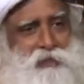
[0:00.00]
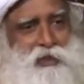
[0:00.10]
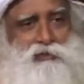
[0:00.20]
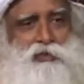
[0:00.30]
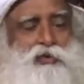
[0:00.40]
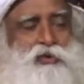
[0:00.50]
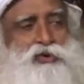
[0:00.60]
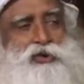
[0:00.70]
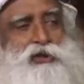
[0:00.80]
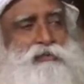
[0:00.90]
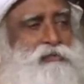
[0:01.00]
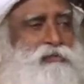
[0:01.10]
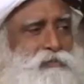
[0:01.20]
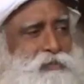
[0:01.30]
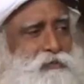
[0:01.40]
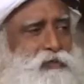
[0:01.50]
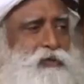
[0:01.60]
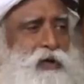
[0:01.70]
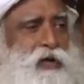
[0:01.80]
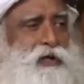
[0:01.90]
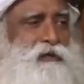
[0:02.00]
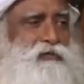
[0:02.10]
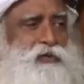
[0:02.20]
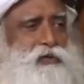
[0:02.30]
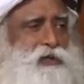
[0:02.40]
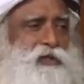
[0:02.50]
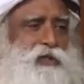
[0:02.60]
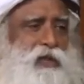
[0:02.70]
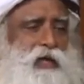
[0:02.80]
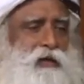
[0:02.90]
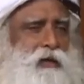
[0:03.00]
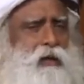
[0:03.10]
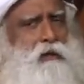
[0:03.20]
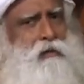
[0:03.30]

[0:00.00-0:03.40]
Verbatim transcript: If you do gym, if you run, if you do this and that,